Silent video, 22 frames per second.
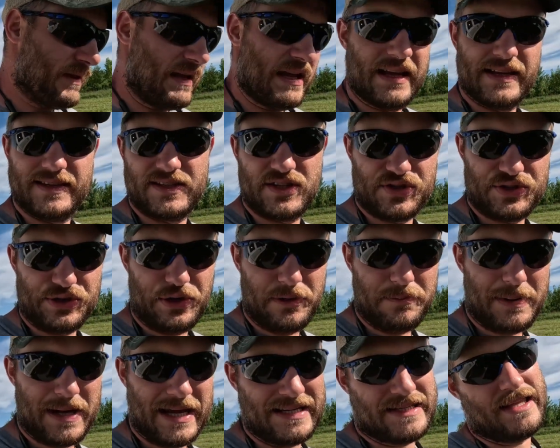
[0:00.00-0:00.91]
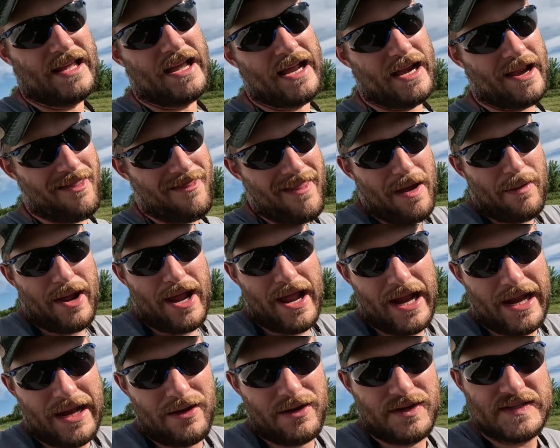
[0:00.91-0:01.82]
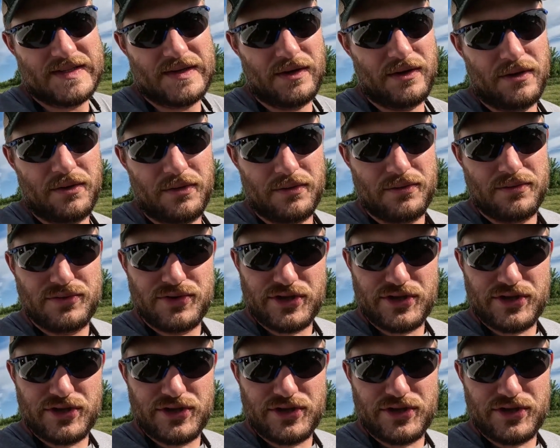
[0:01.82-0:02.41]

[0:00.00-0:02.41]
It's just a good baseline, and that way I can also